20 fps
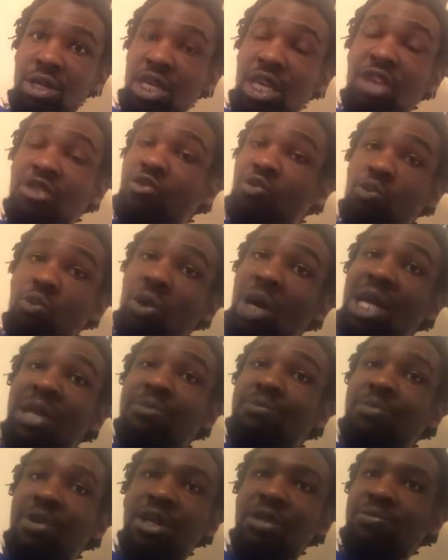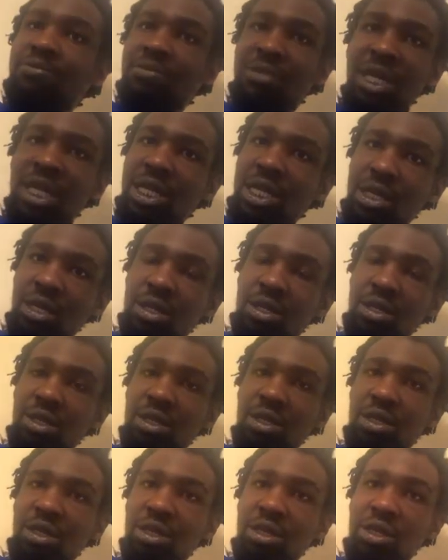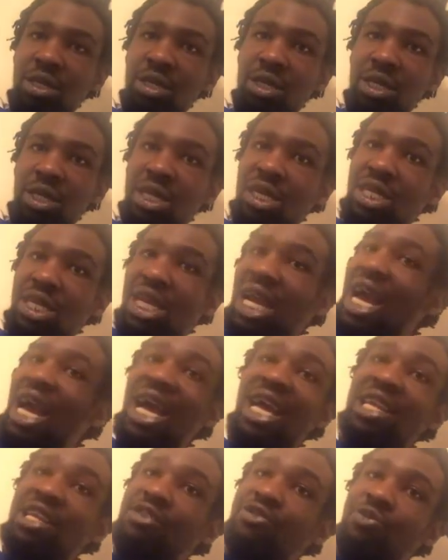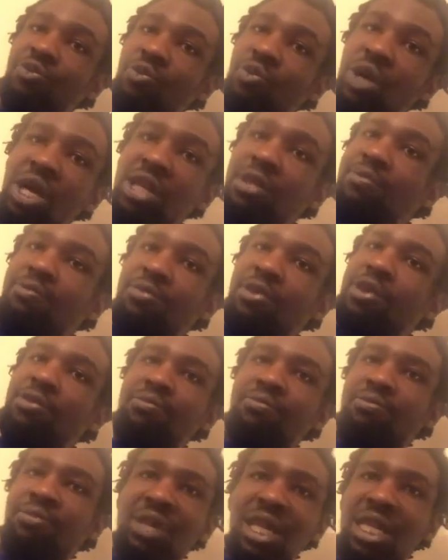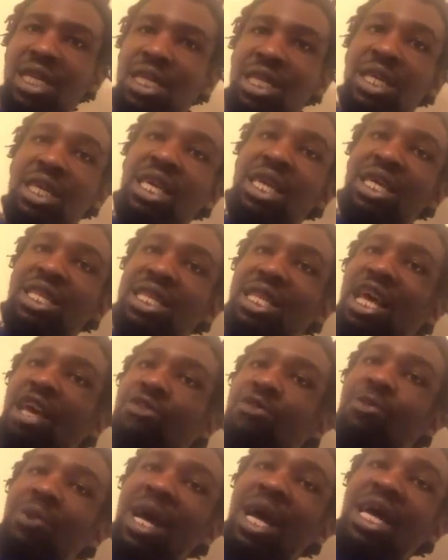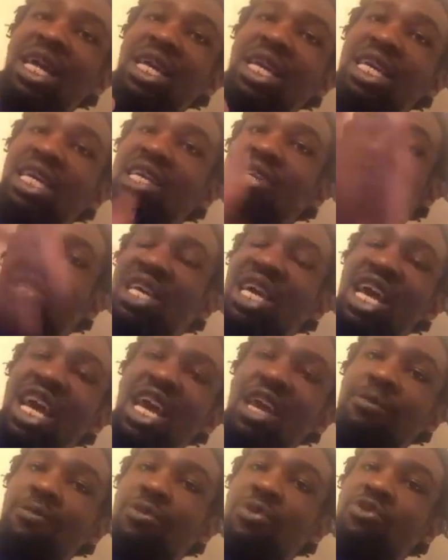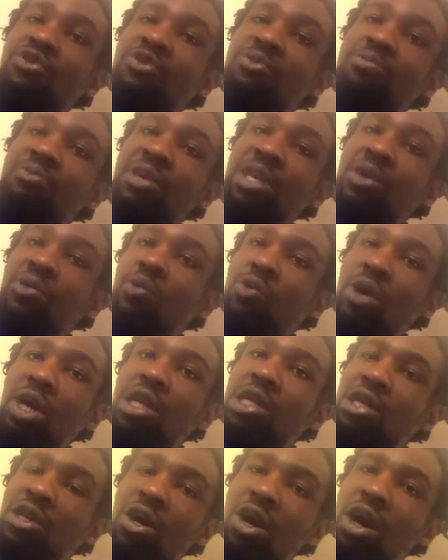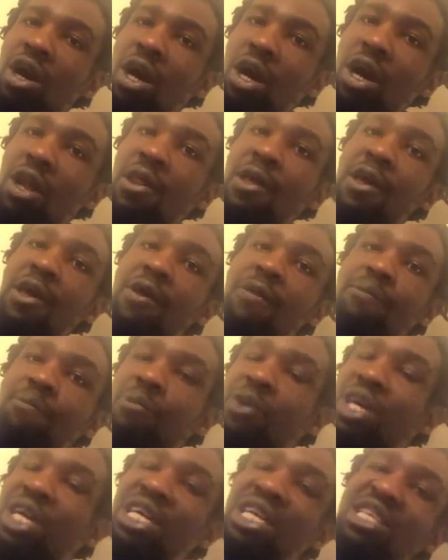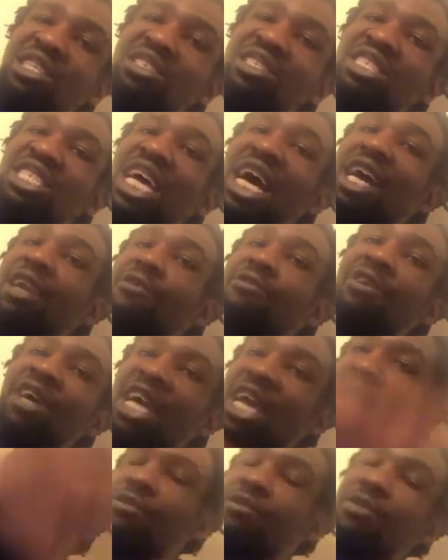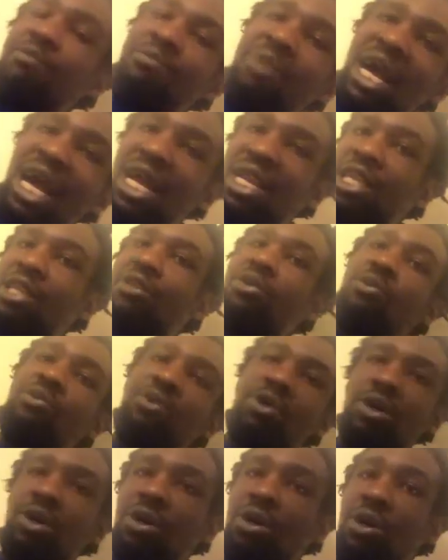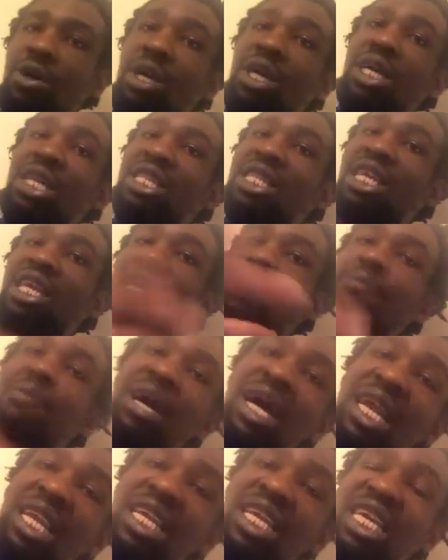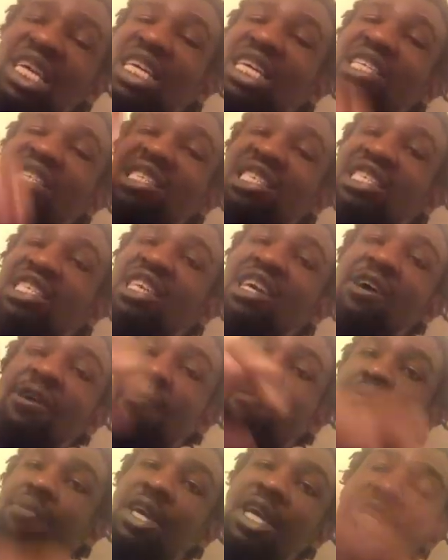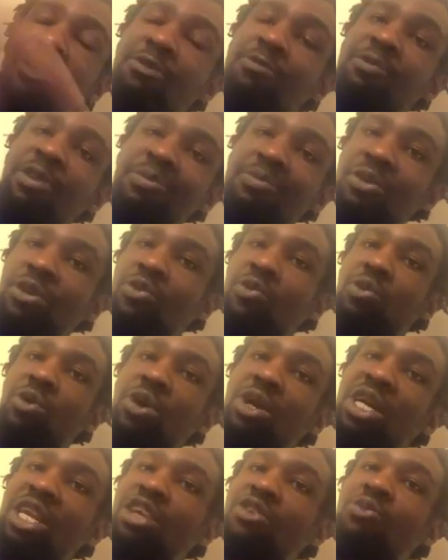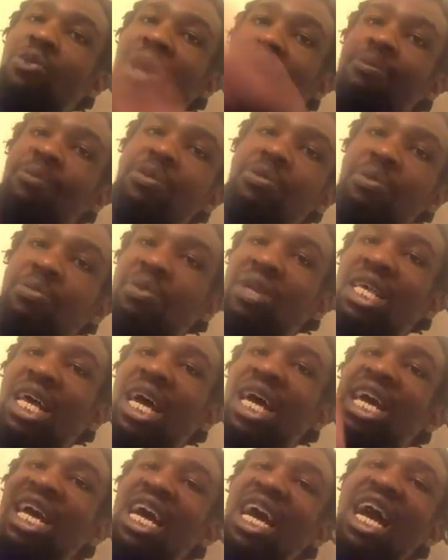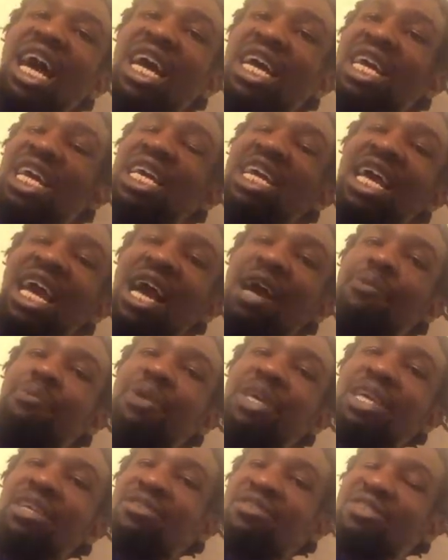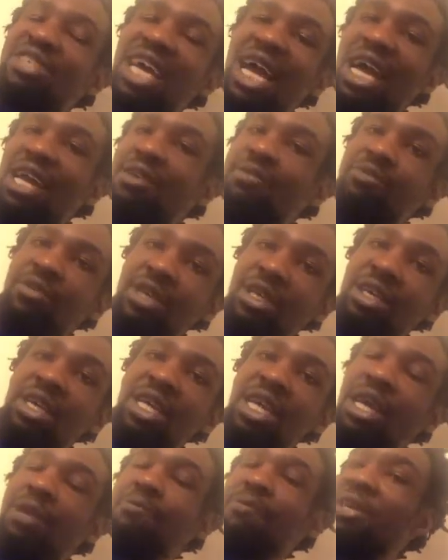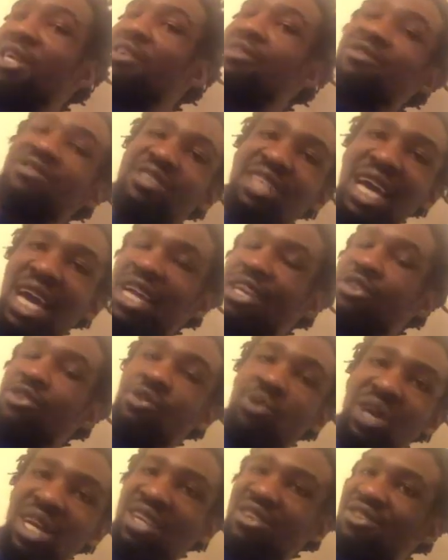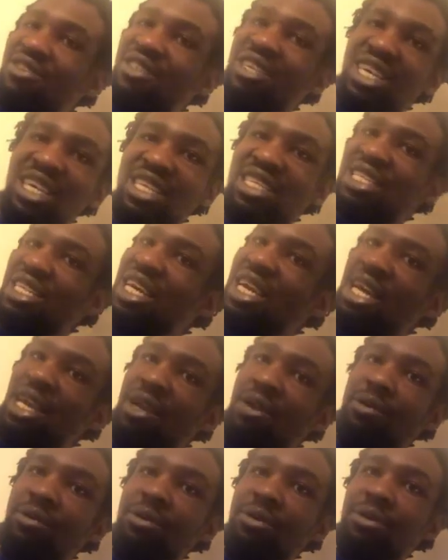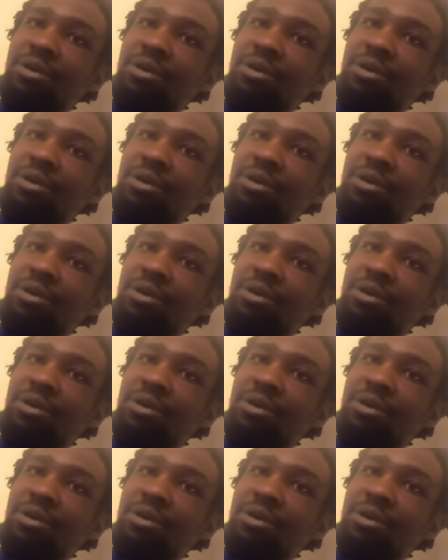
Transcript: It's one but many. God is one but many. That's why he is able to be one God, but inside of everybody in the world. Think about it. It's 7 billion people in the world. That's why people be like, how can God be inside of me and be inside of you at the same time?